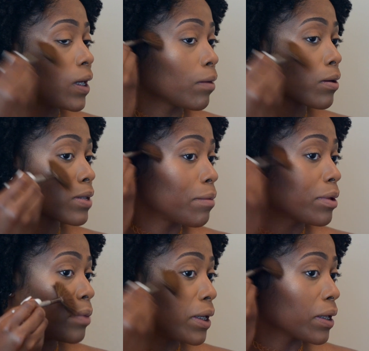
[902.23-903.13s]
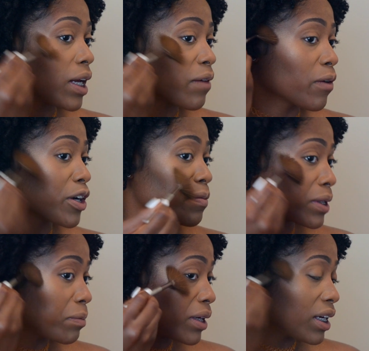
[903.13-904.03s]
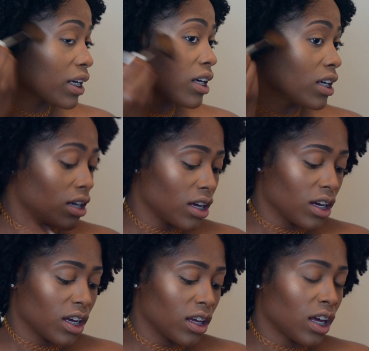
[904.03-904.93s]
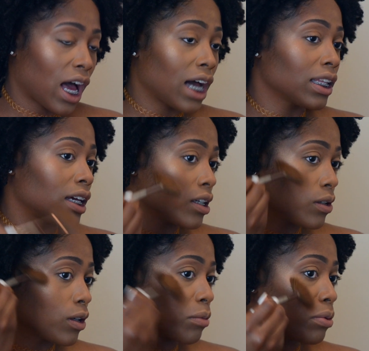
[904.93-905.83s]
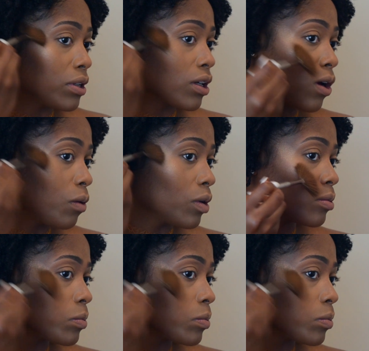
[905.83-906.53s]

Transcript: that right on top of the pink. Everywhere you put the pink highlight, you're gonna put the gold.